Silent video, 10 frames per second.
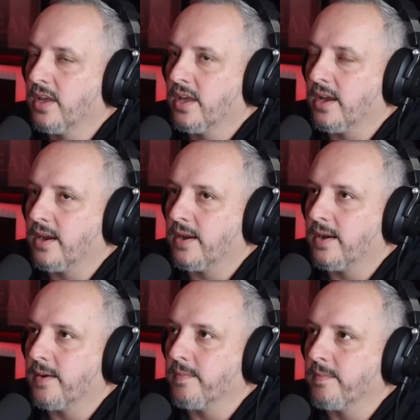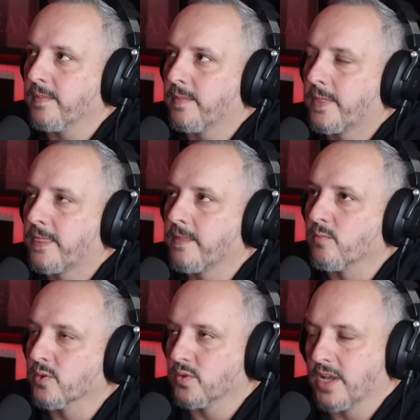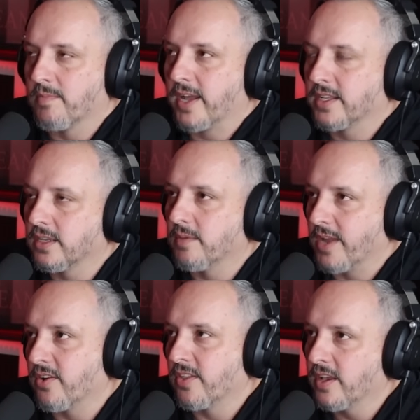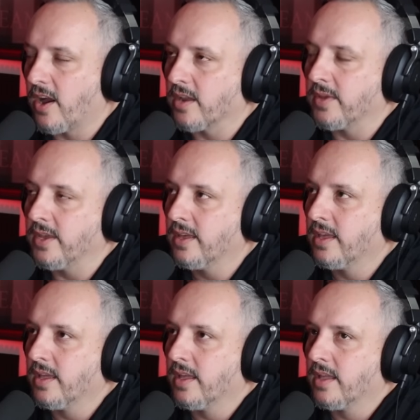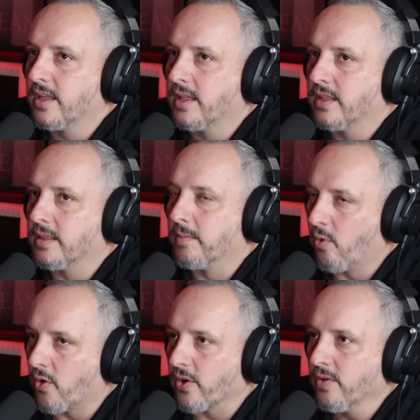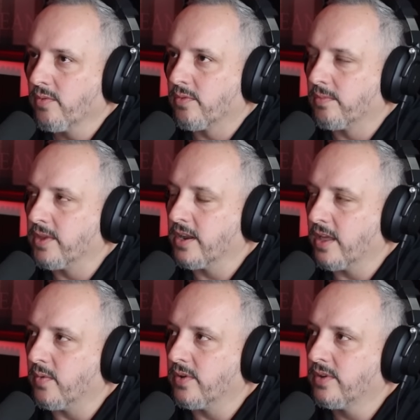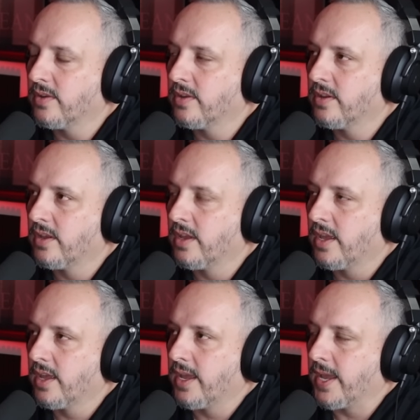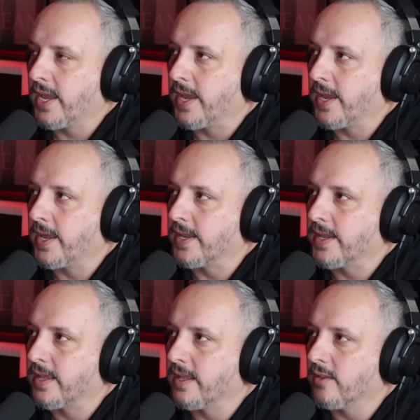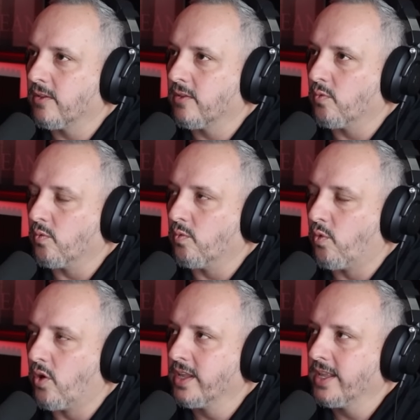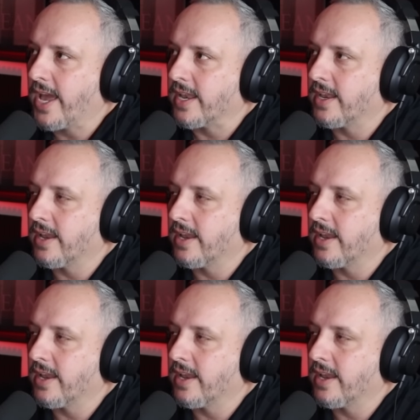which would come down to the economy. The border will be another one. And one that